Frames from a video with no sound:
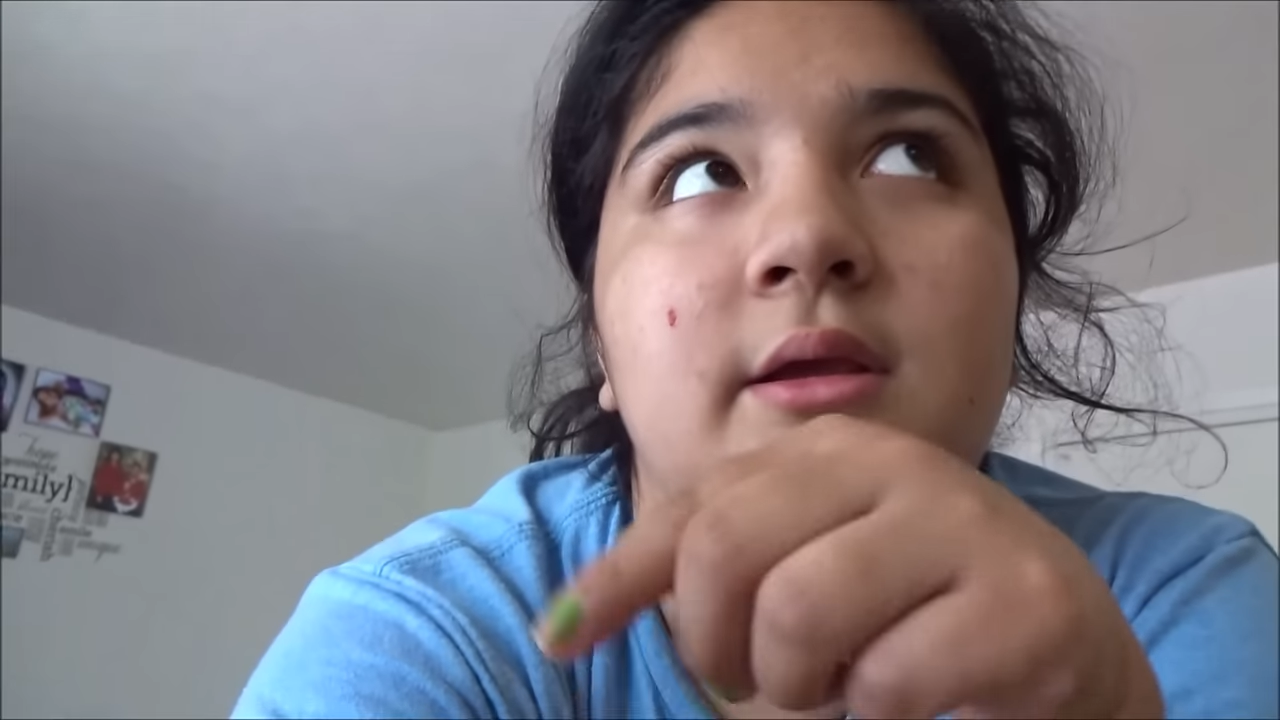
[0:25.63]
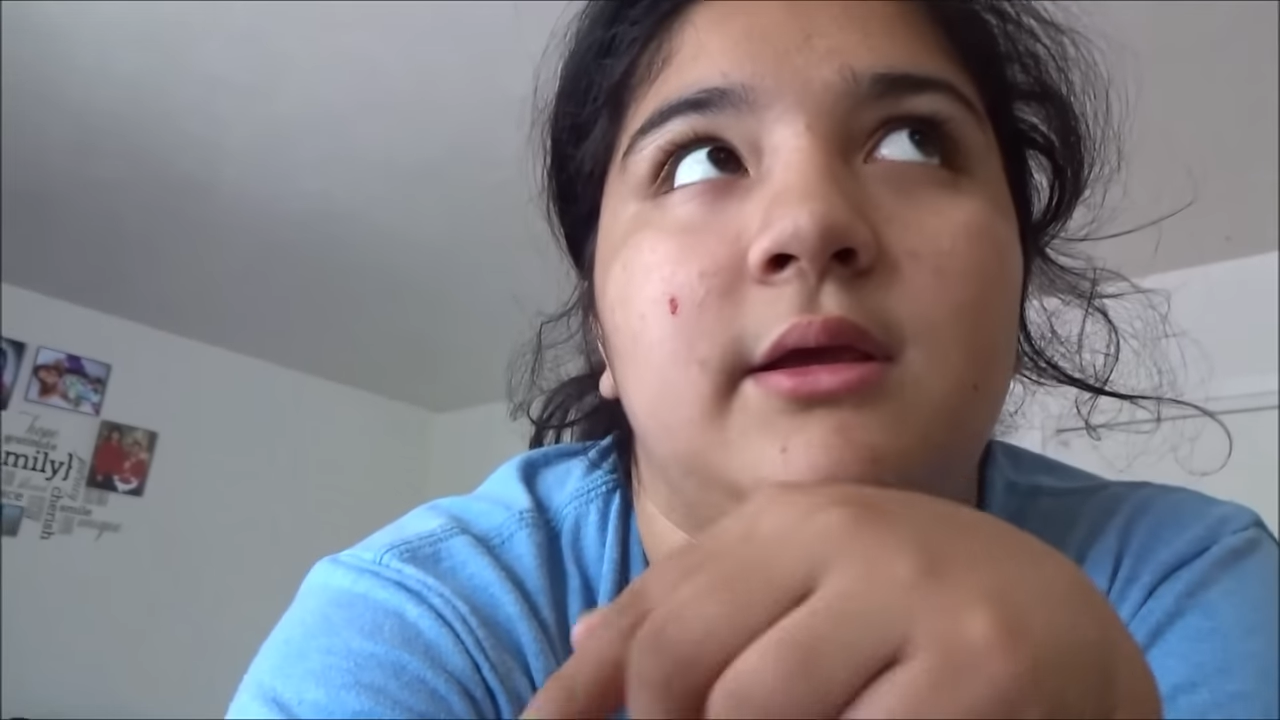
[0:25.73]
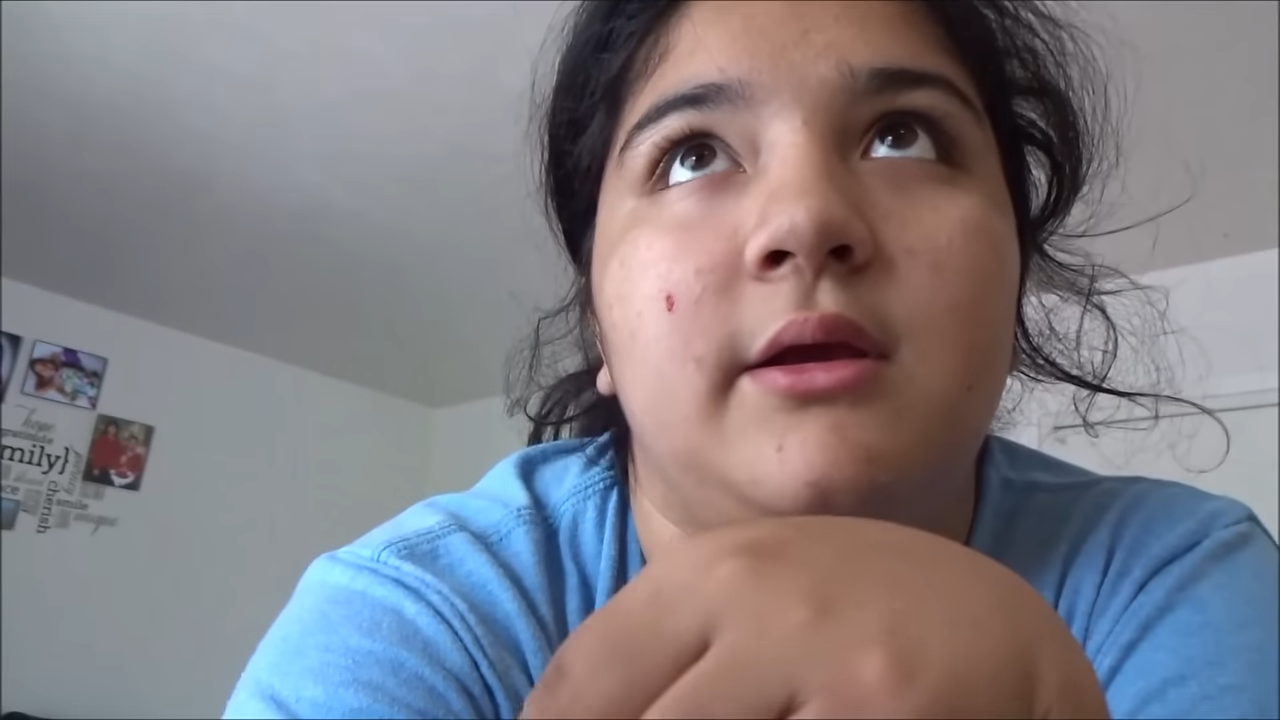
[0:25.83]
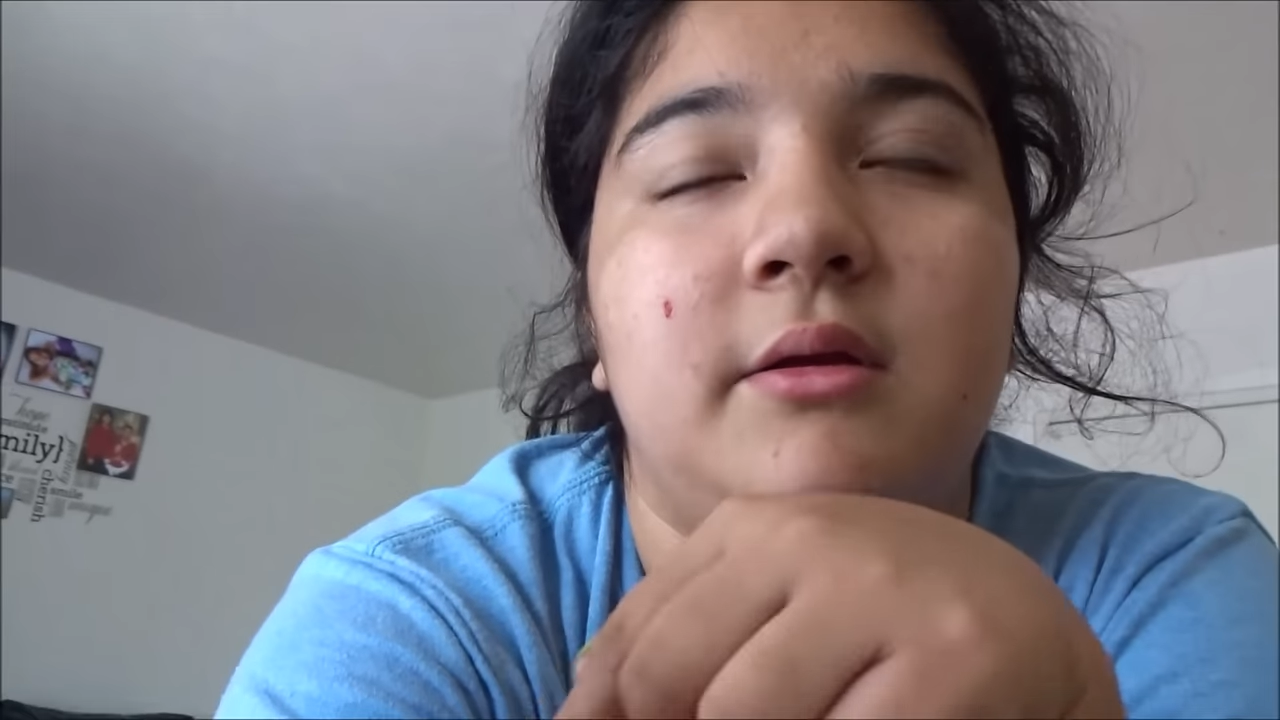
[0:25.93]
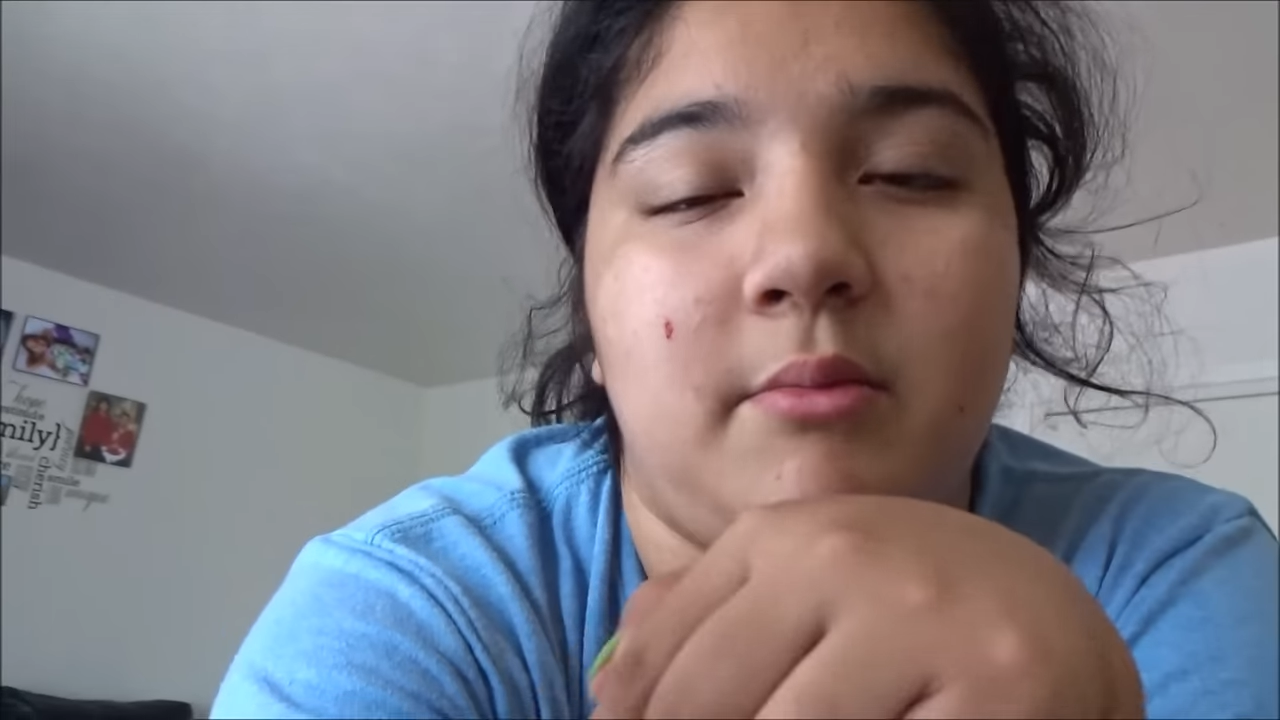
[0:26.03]

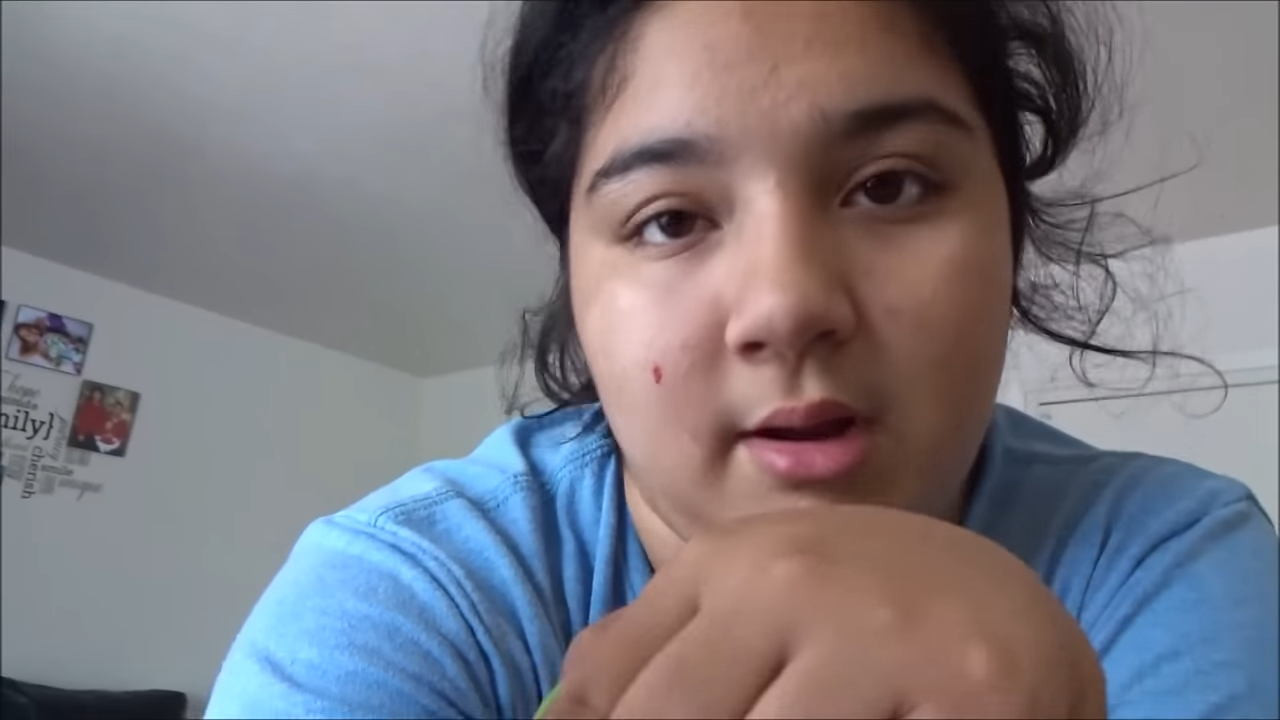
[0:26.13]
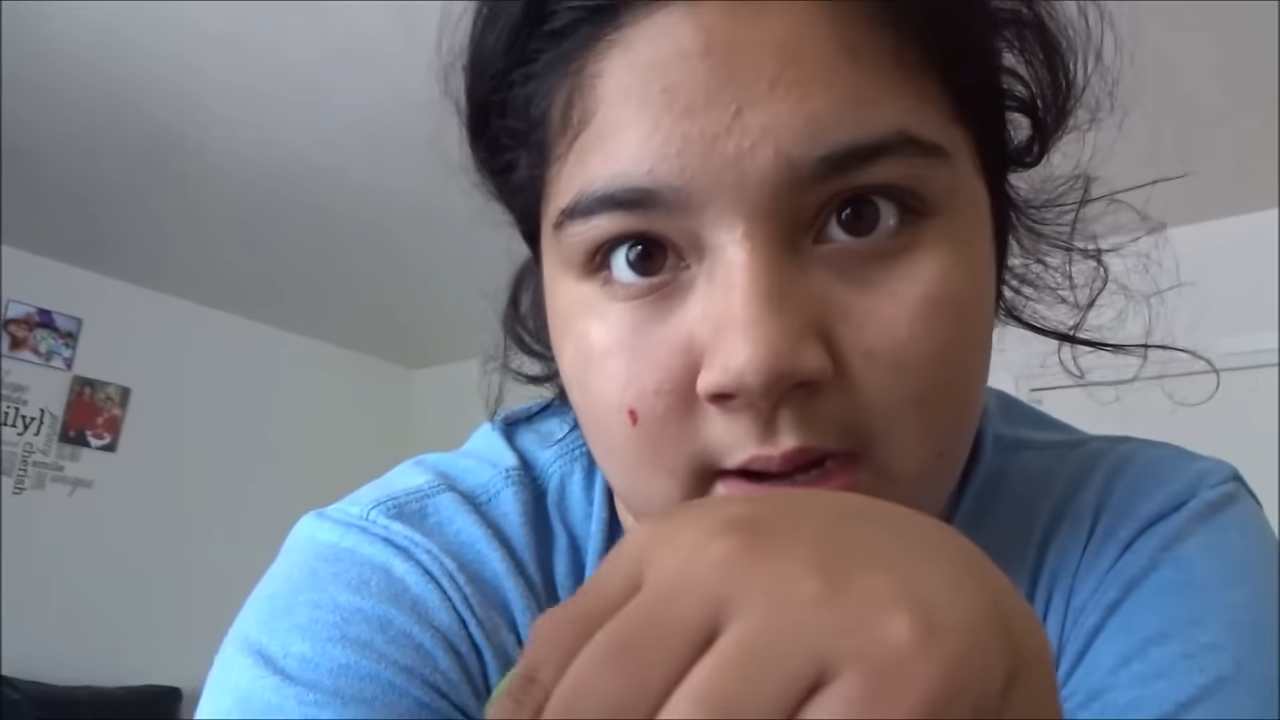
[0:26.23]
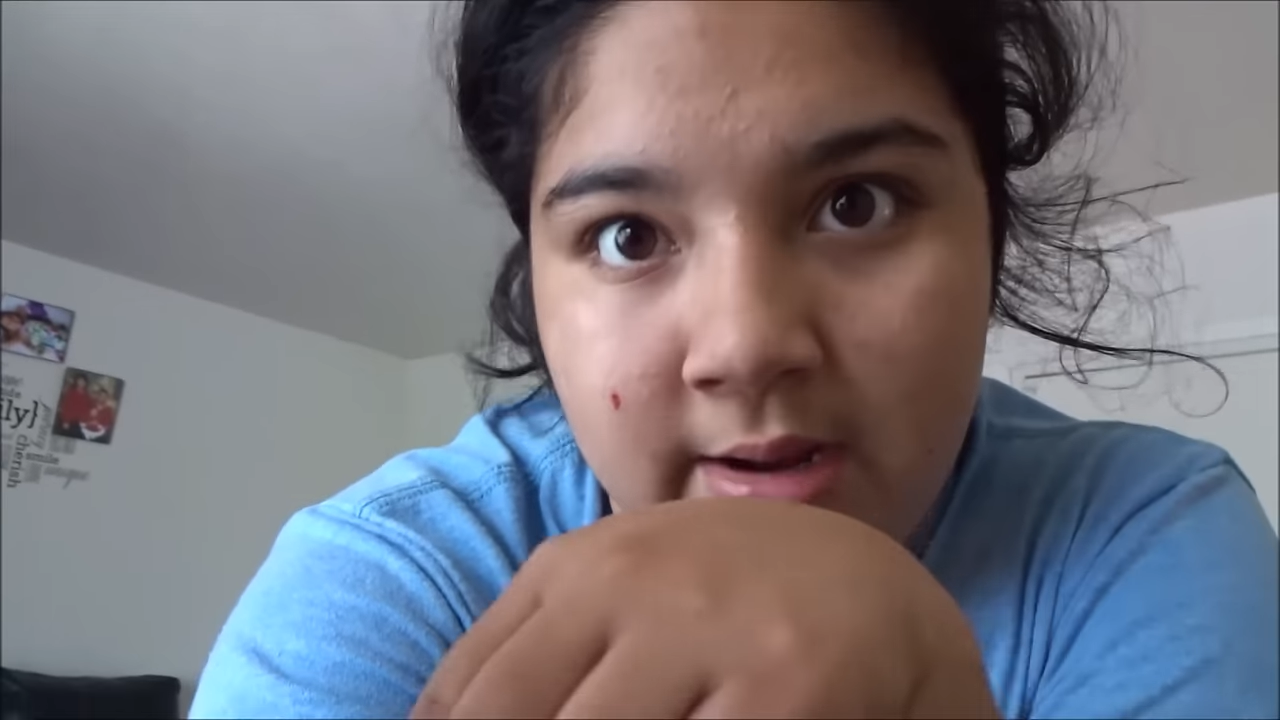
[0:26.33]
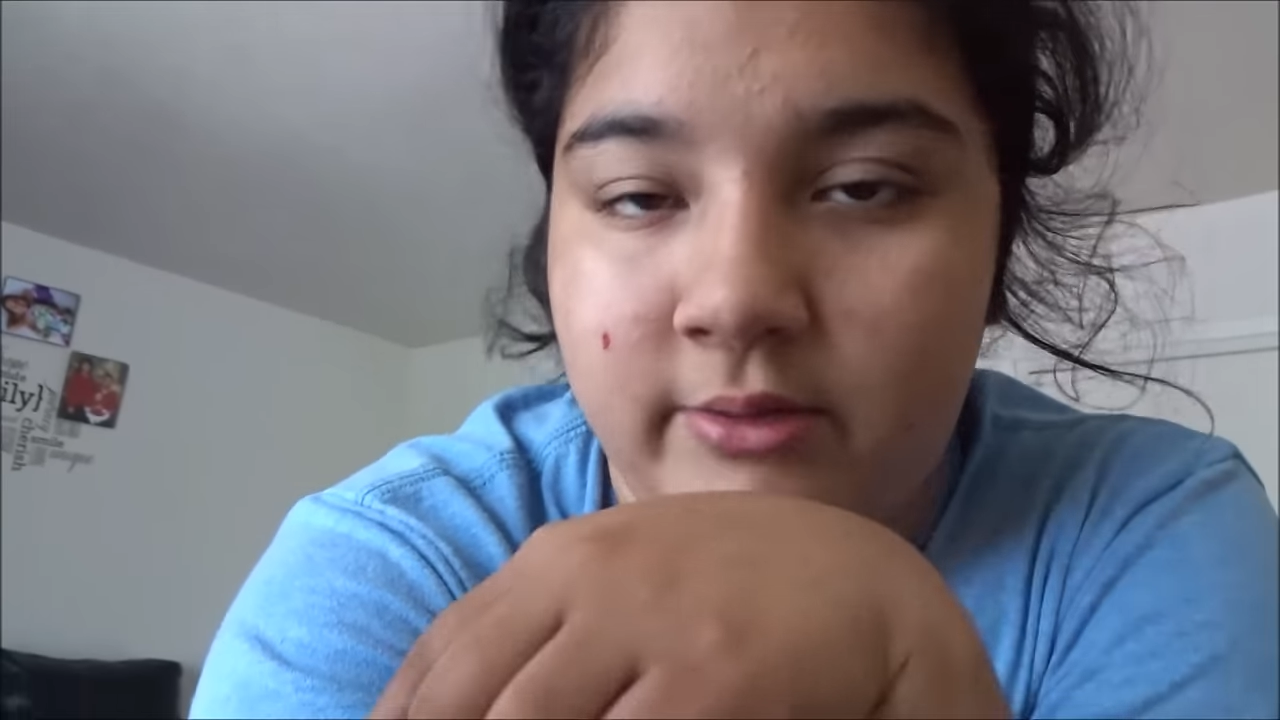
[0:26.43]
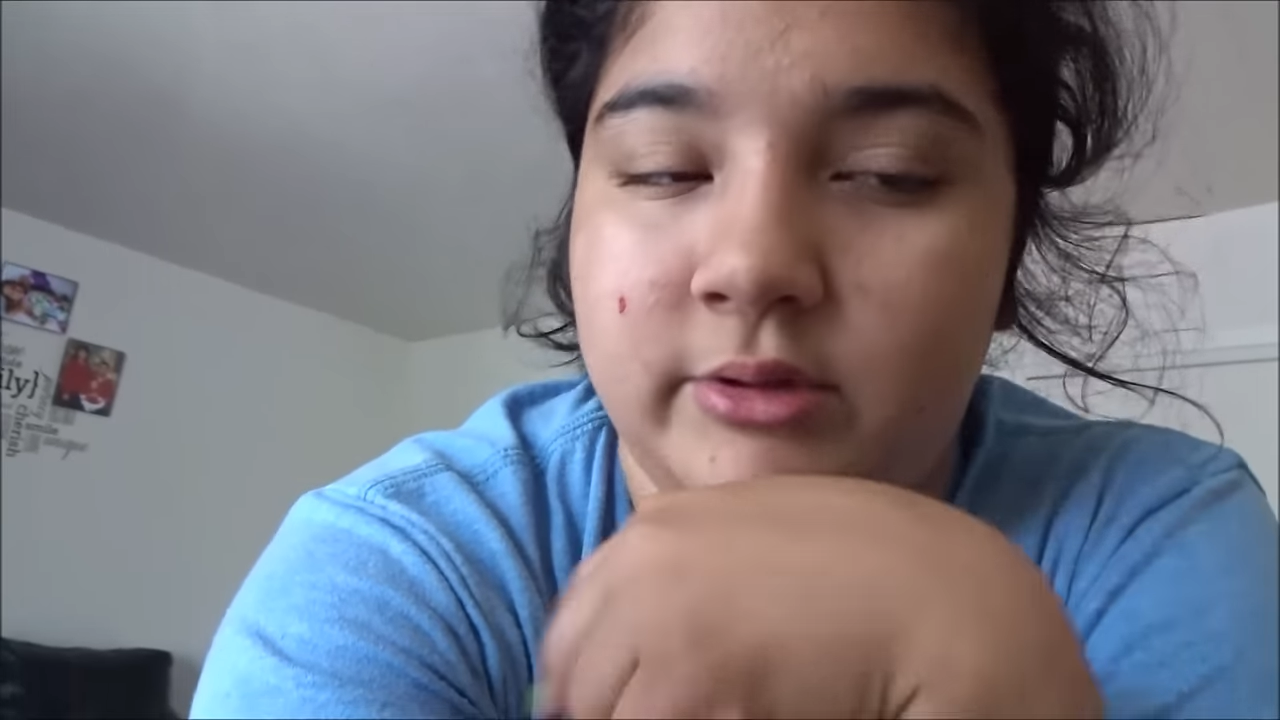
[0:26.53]
here in my
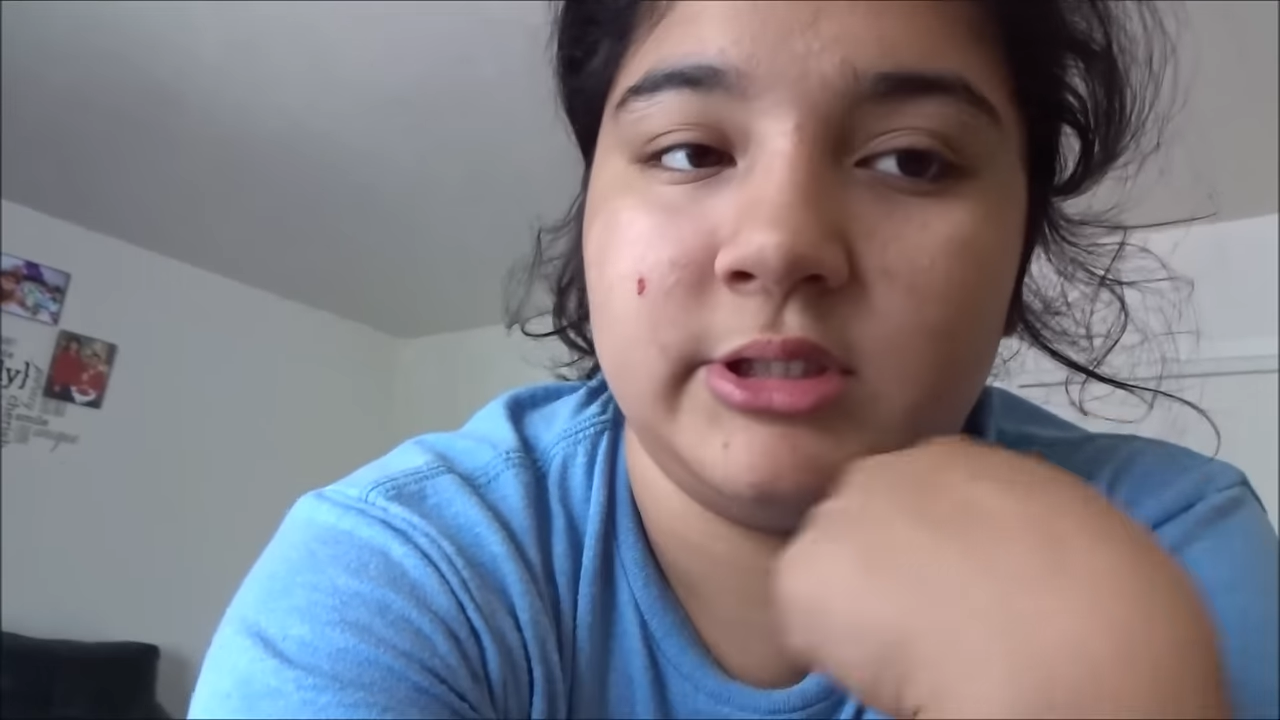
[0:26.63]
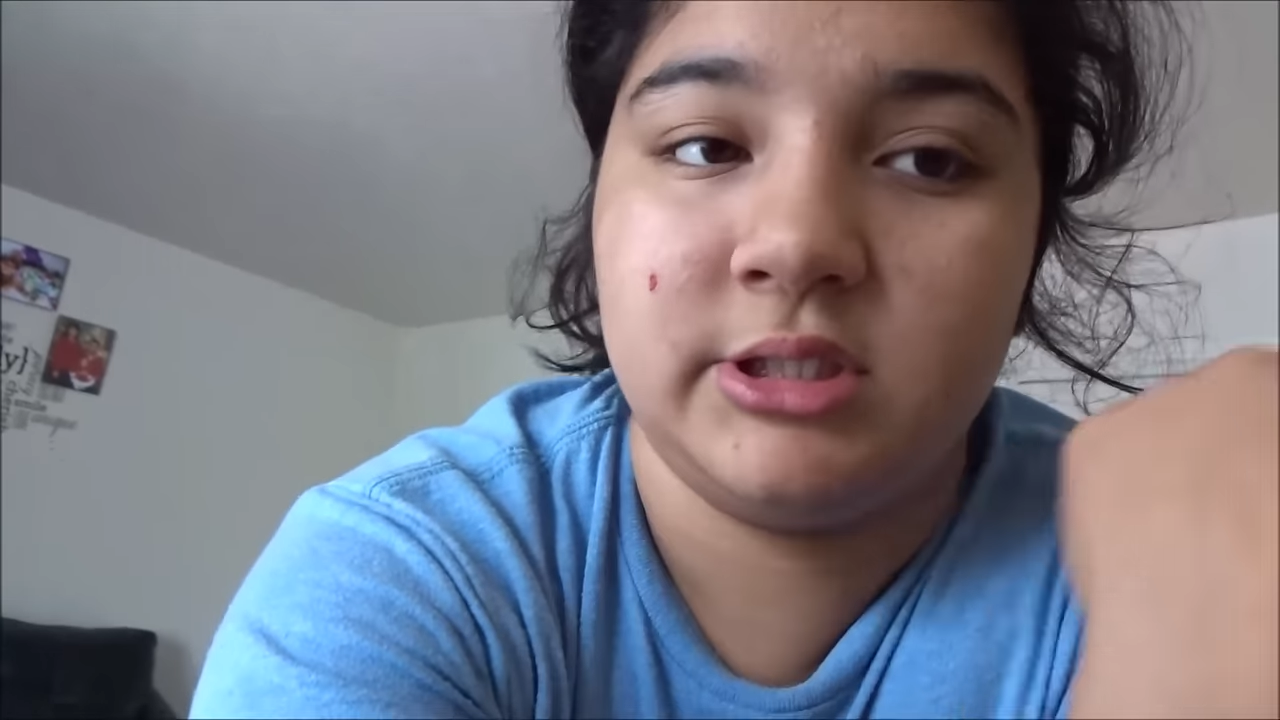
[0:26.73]
house.